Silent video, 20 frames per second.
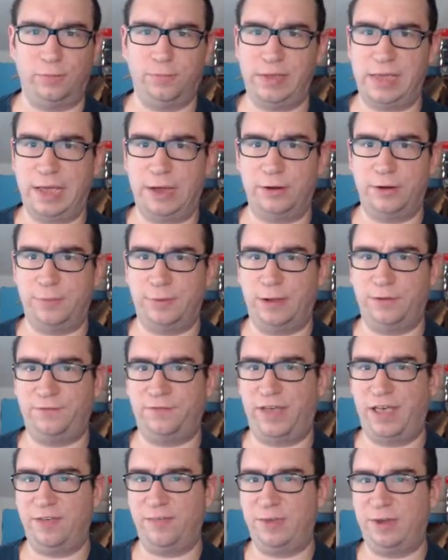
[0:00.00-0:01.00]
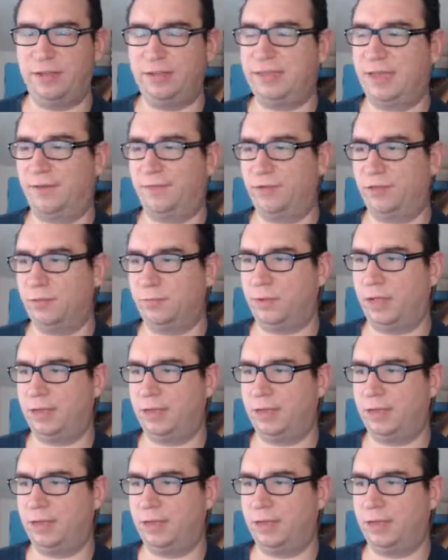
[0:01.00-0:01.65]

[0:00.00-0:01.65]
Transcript: will be out in about 5 minutes after the